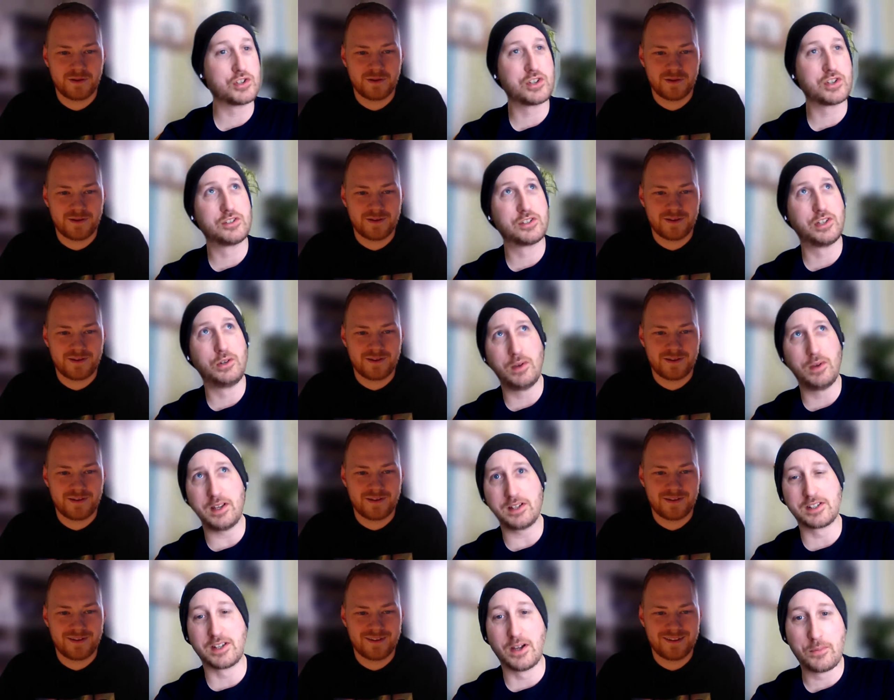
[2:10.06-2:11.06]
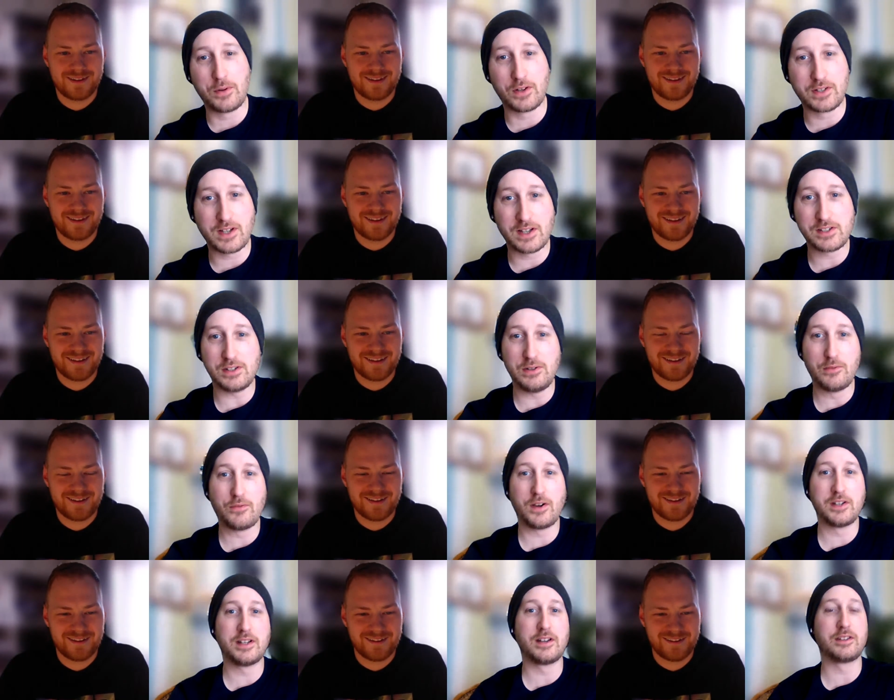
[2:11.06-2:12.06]
Speaker 1: watched two weeks ago podcast,
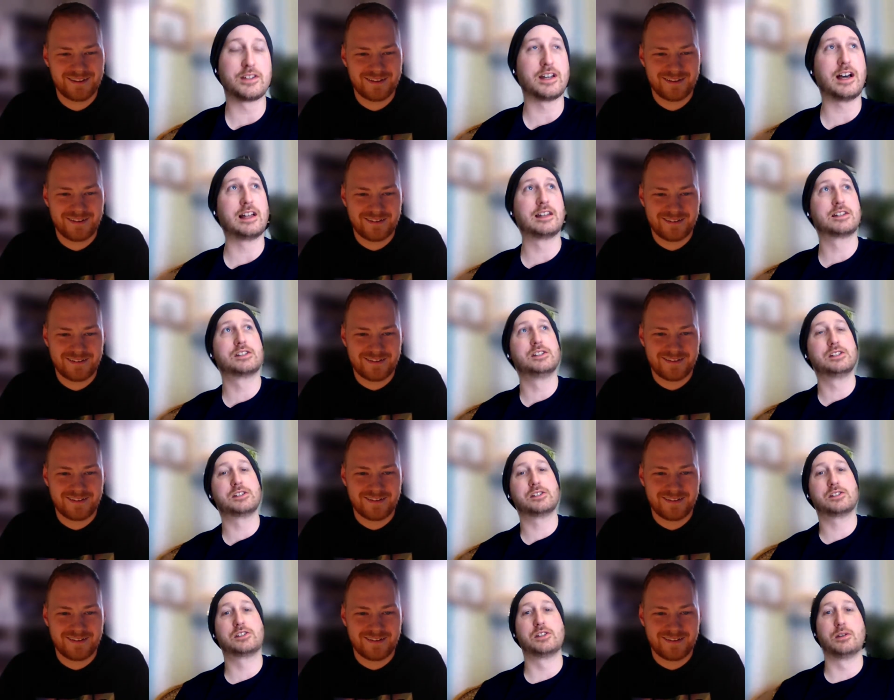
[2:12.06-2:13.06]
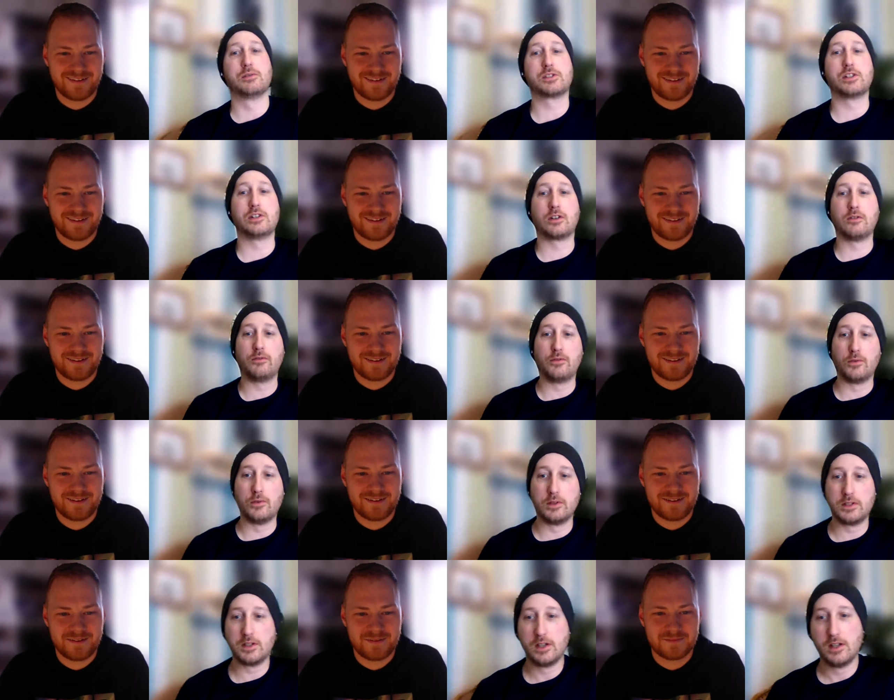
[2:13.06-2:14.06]
you find out that Alex is seriously looking
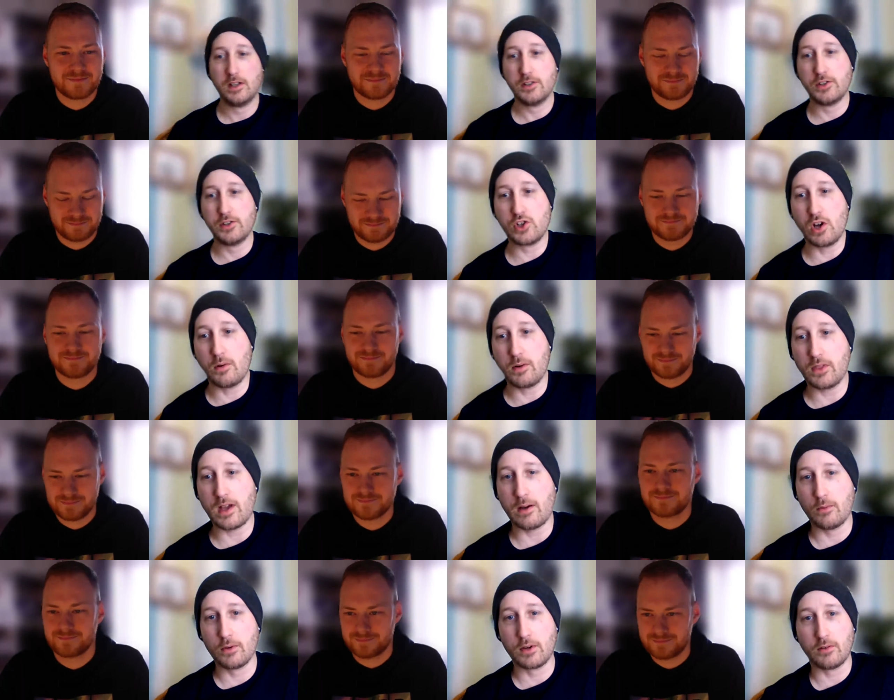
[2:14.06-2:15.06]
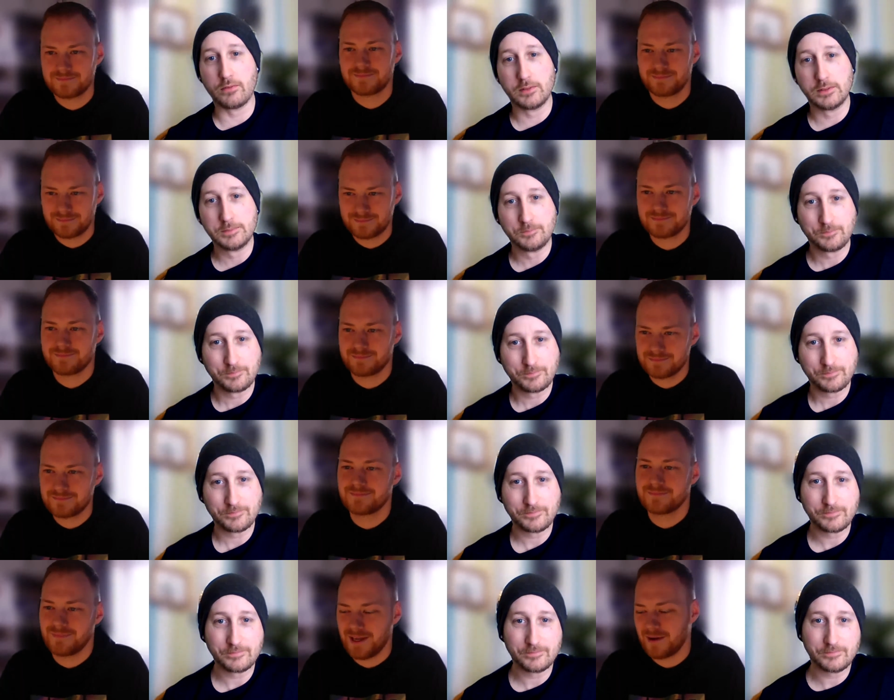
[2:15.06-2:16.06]
forward to showing that one off.
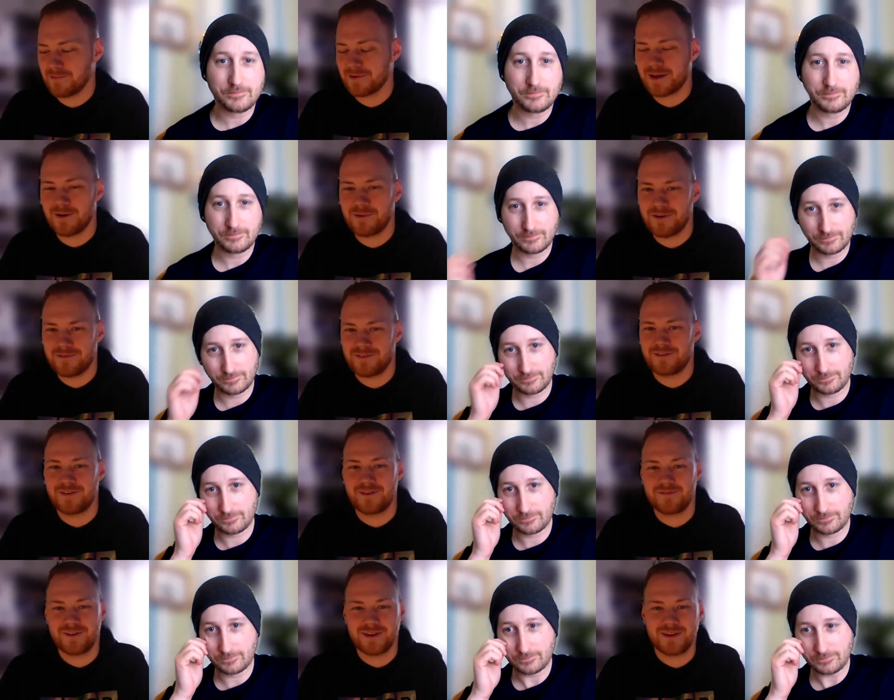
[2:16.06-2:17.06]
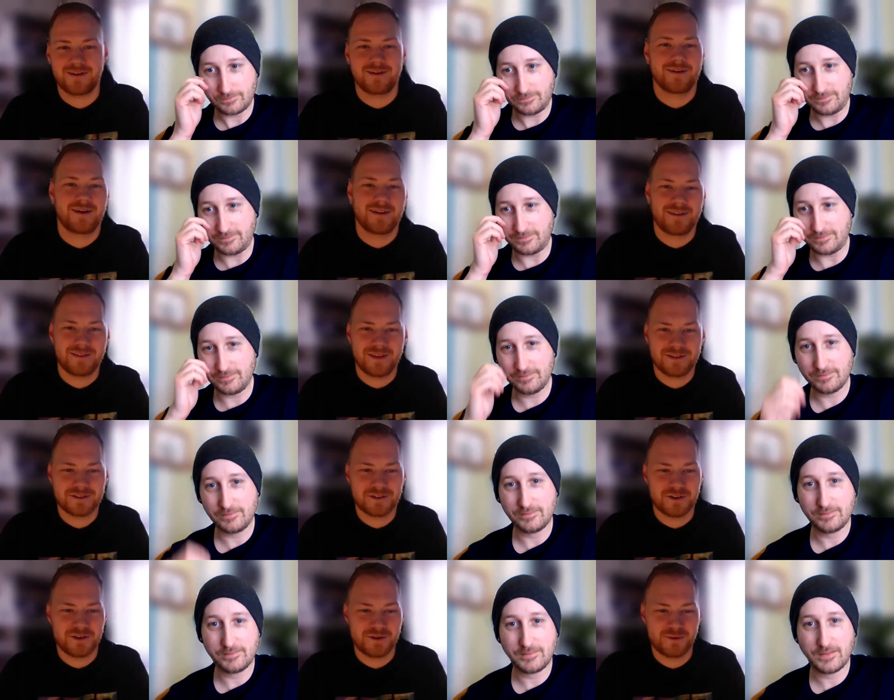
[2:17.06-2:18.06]
Speaker 2: Yeah, can't wait for the I think
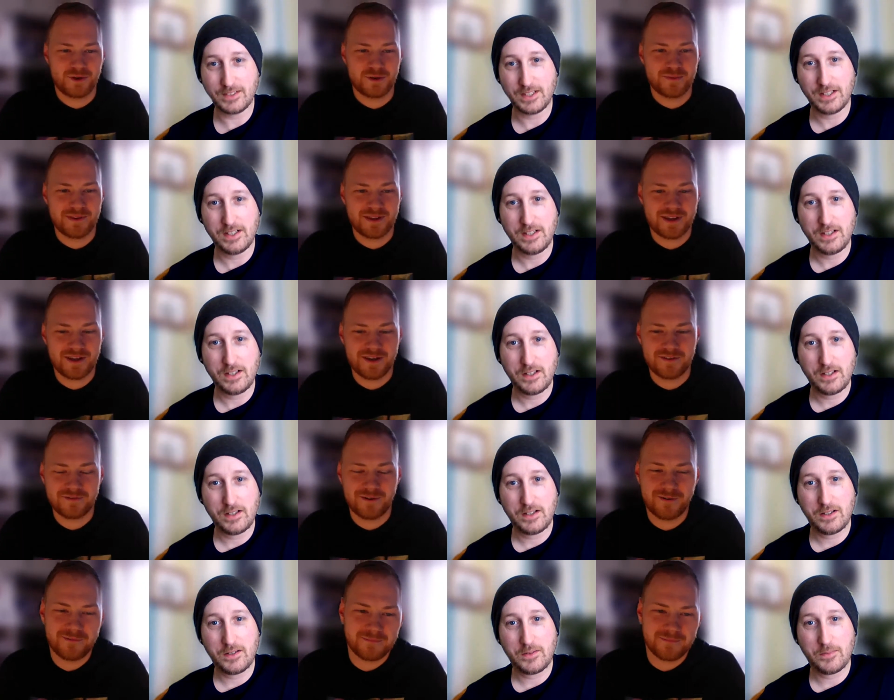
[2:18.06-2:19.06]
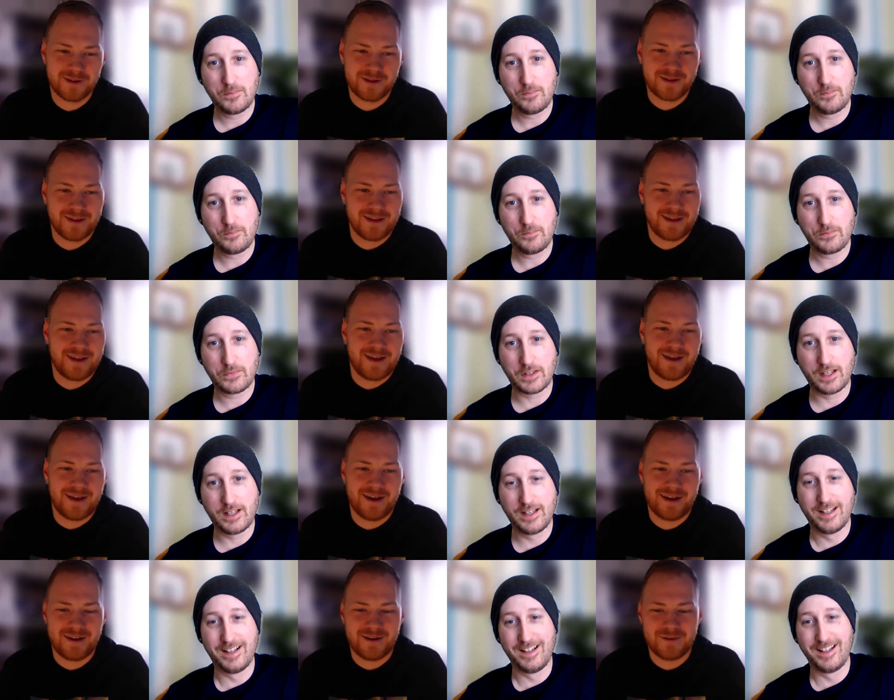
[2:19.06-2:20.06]
that's going to be the killer phone.
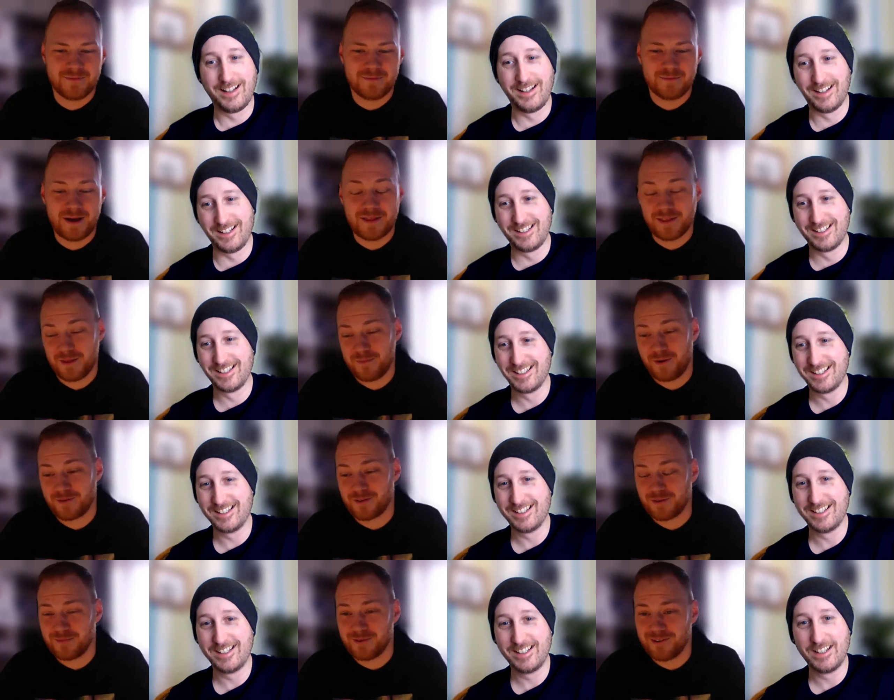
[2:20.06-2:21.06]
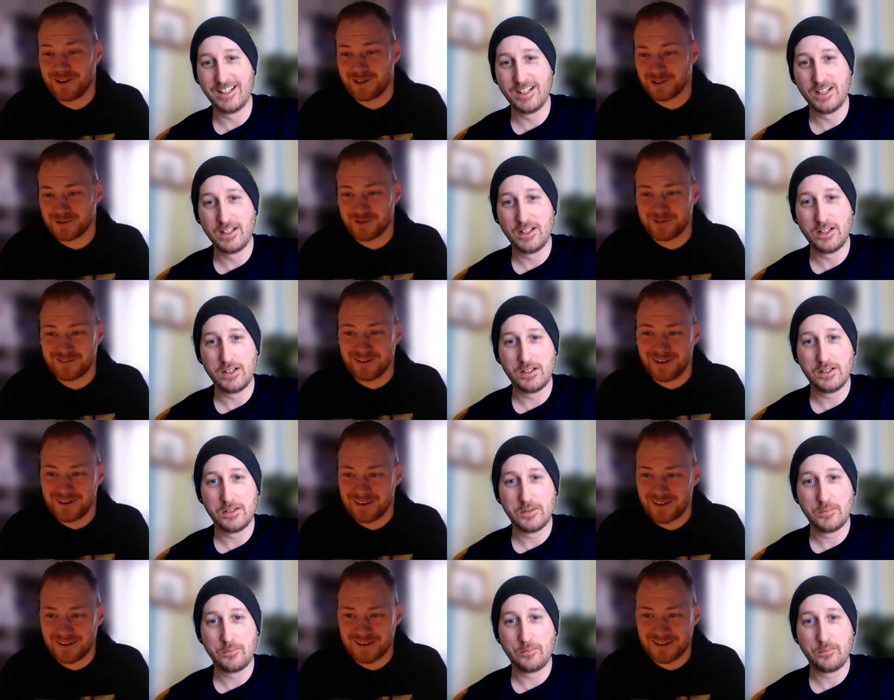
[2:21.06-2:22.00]
Um, I think they're both going to be really good. To be fair, I